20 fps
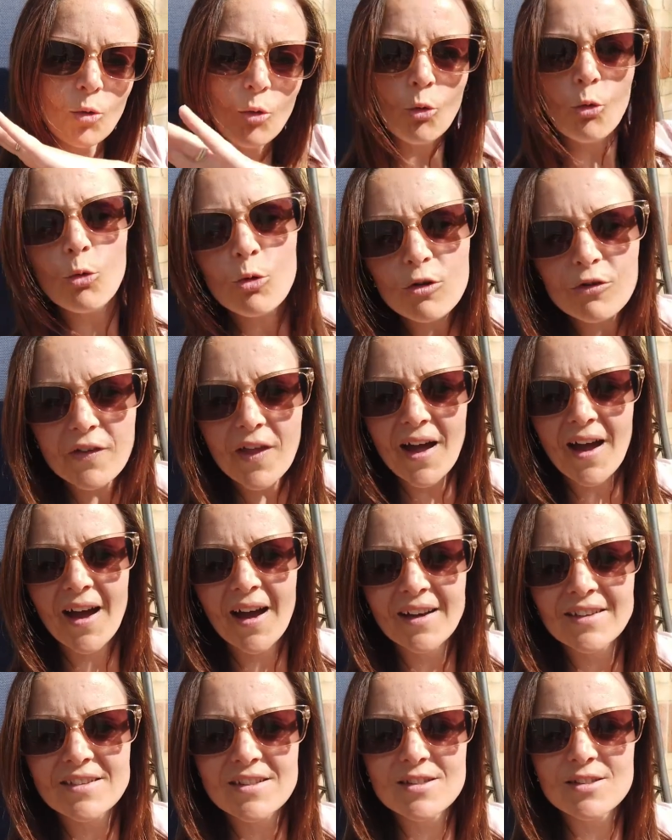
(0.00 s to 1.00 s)
so all of
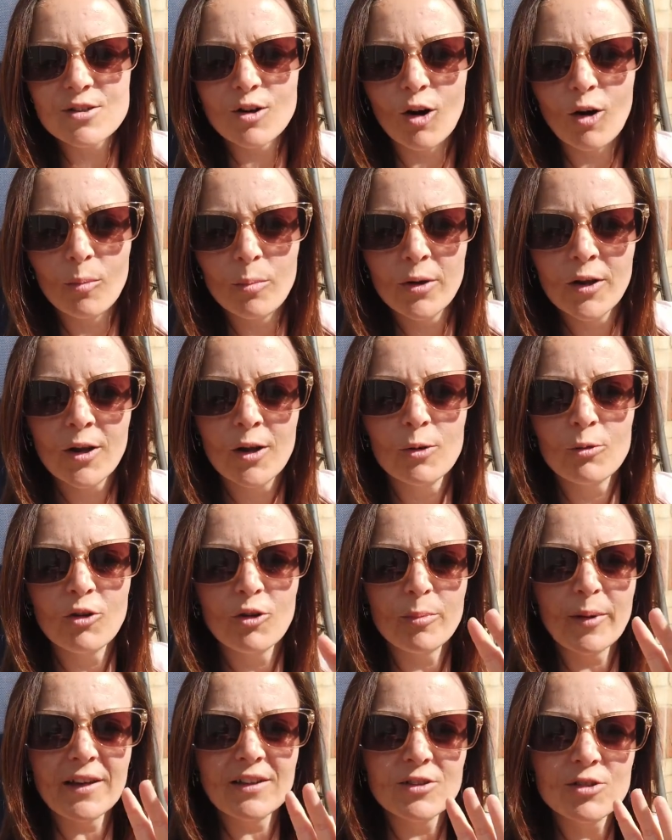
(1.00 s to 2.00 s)
that had to stop
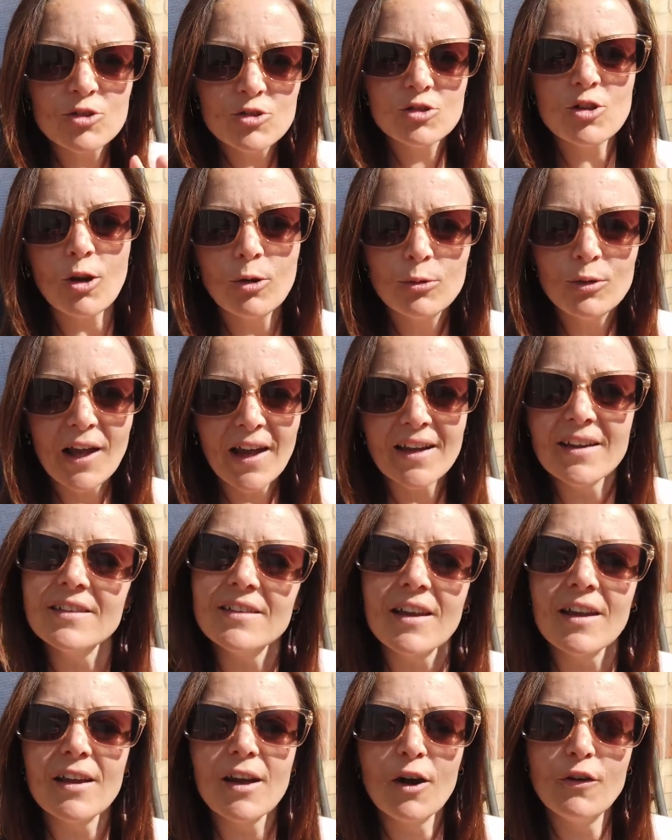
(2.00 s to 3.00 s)
We've been so
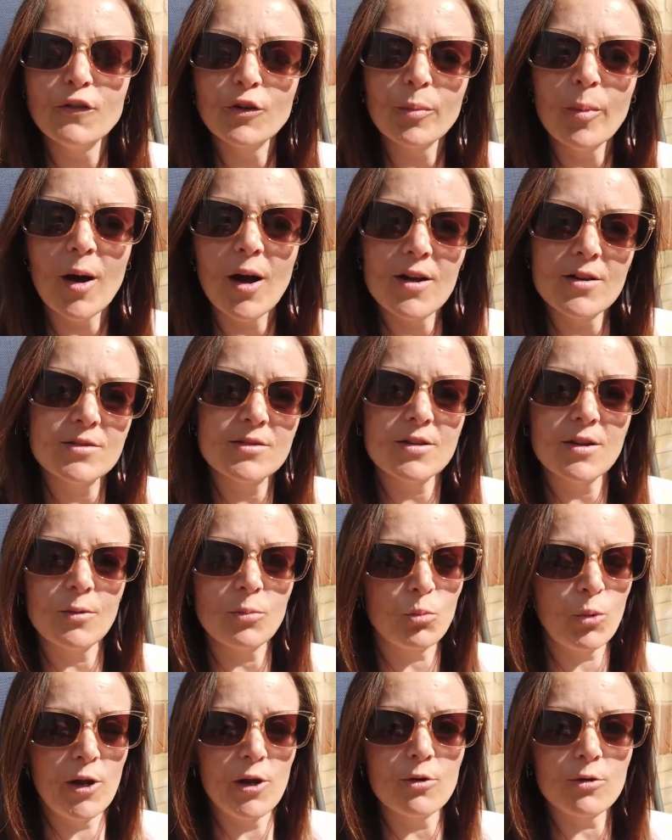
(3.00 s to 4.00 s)
lazy over the past
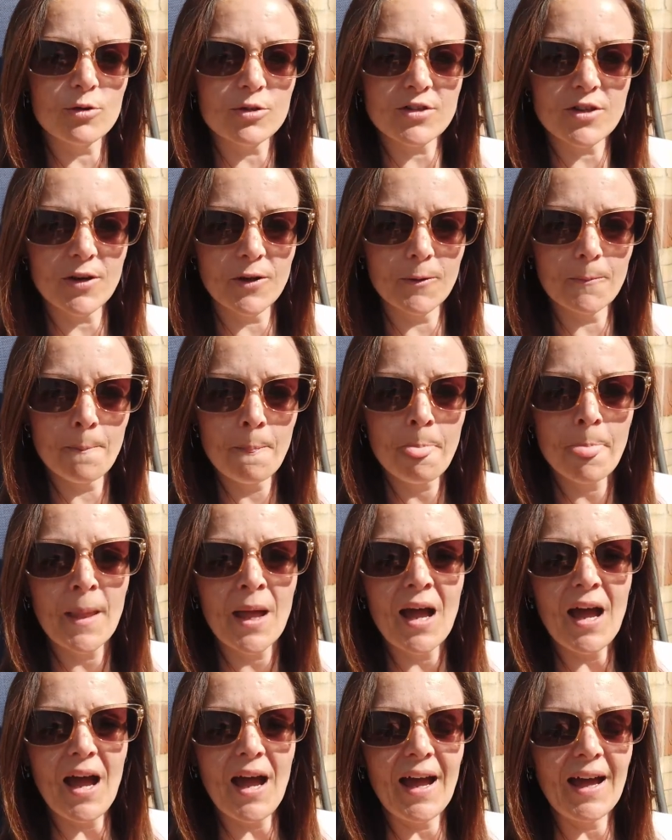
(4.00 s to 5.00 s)
week or so
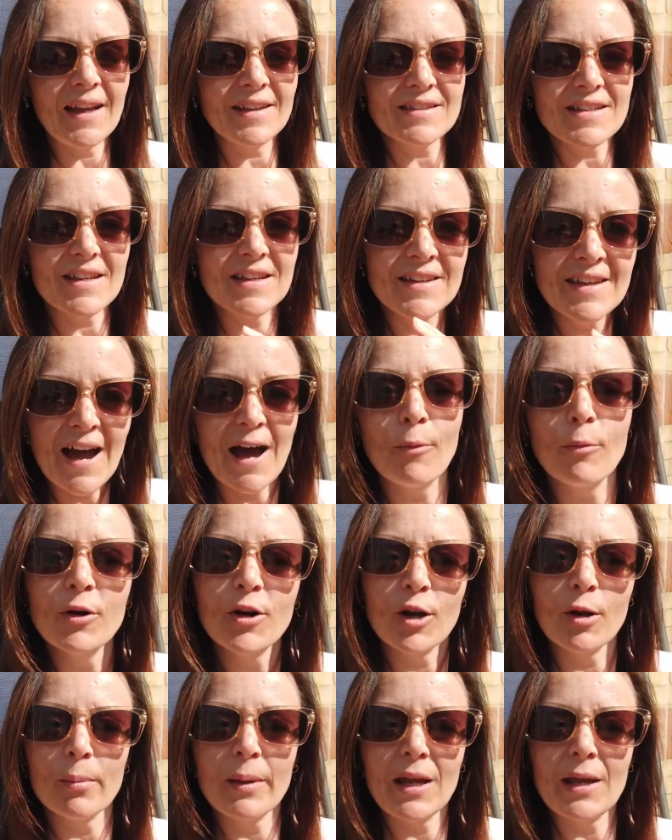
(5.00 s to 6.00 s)
and now
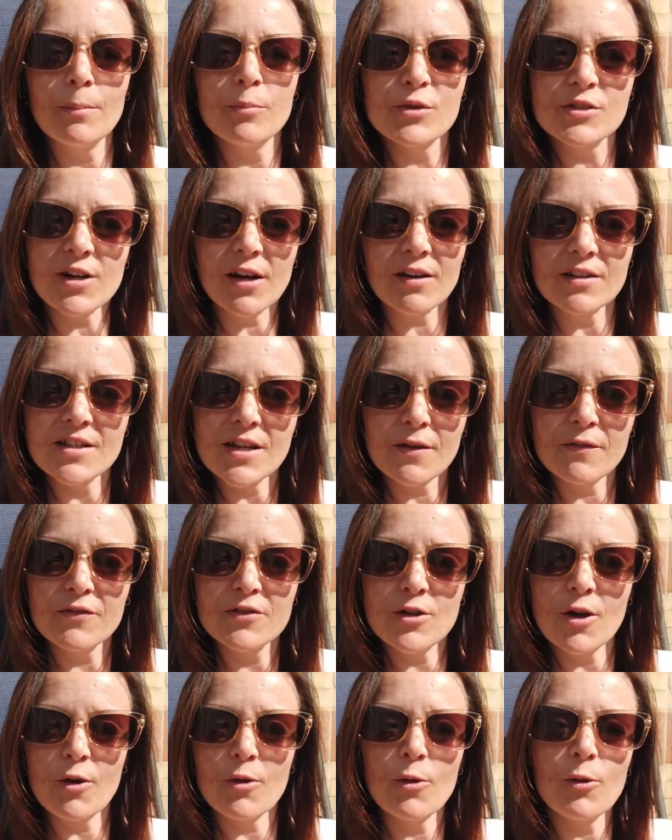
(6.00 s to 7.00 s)
we're going to be
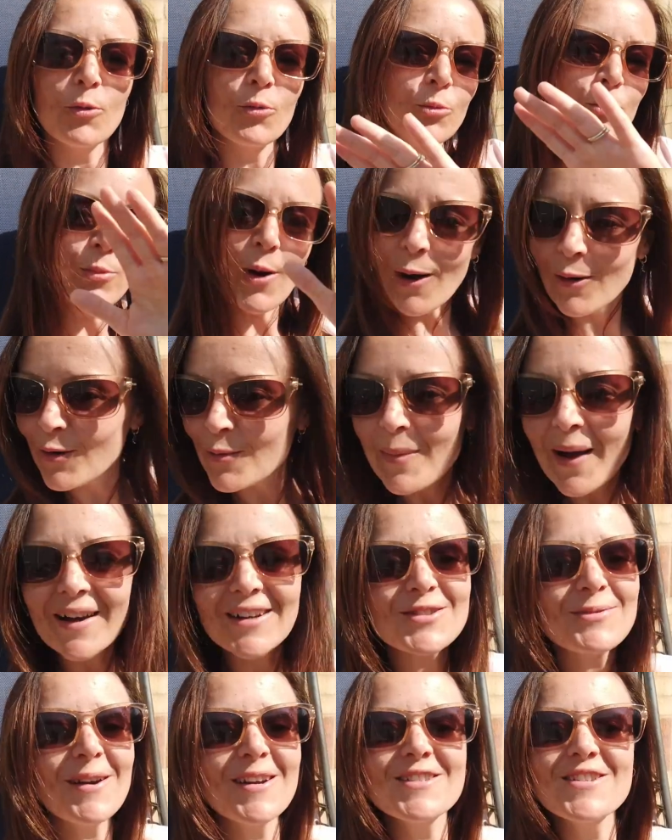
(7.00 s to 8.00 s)
productive. So welcome
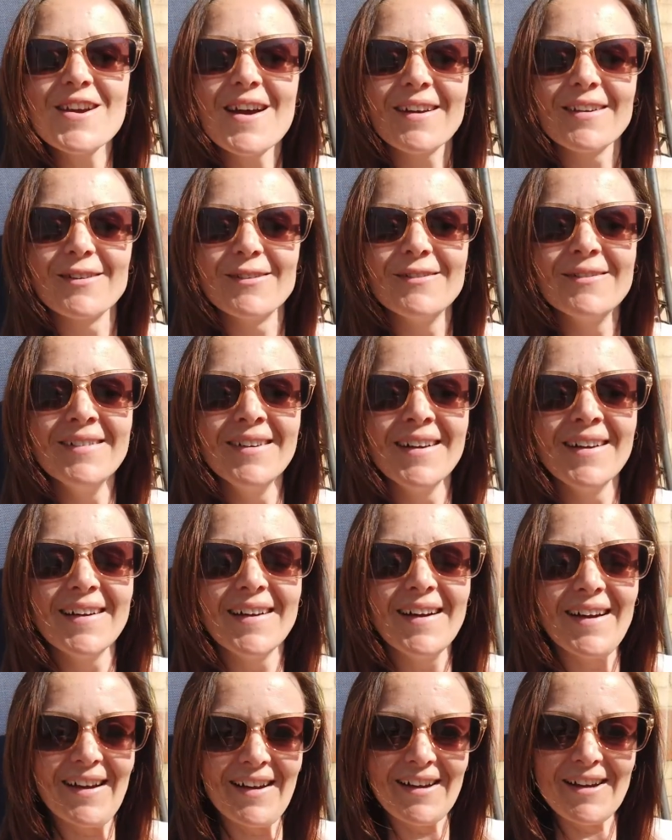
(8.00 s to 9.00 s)
back to our channel
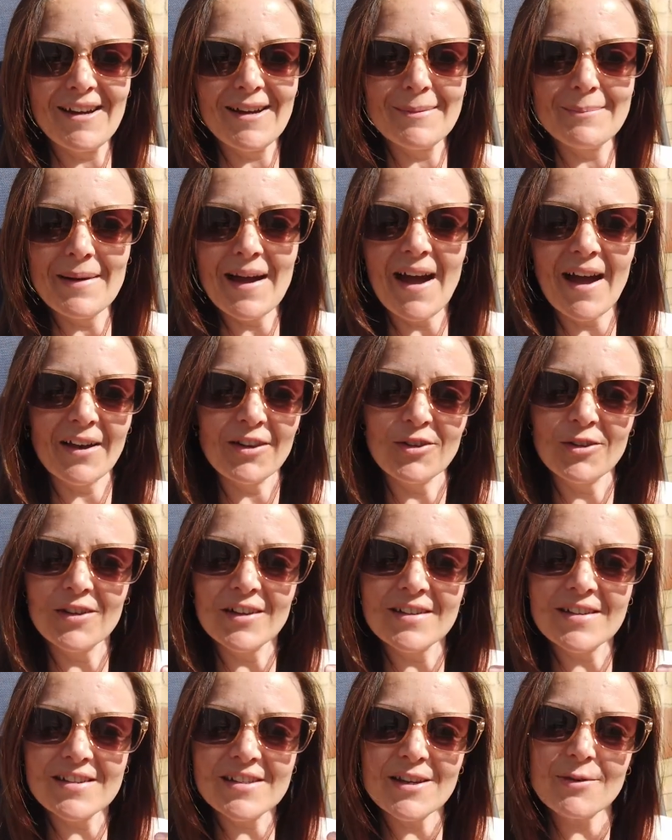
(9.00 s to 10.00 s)
um, and
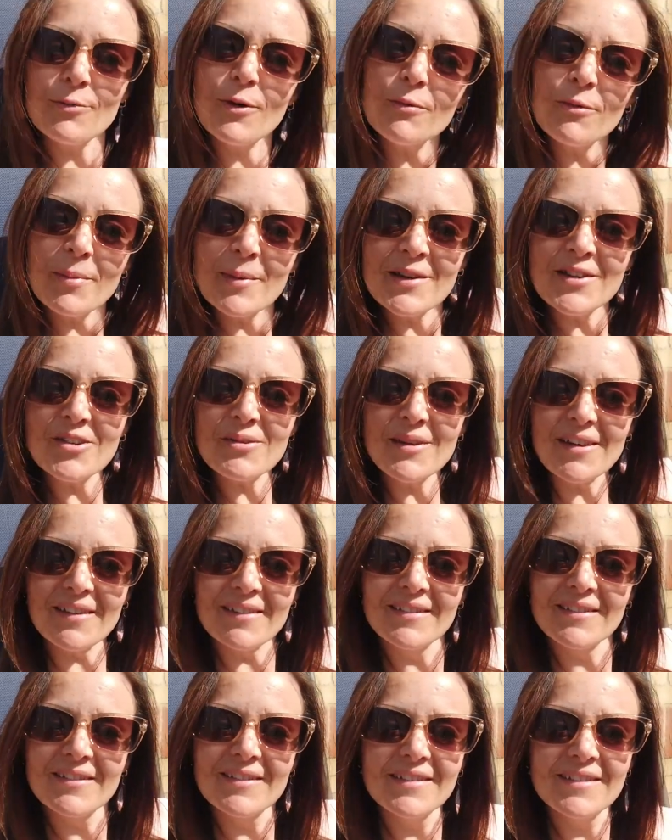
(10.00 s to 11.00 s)
you get to see what we've been doing.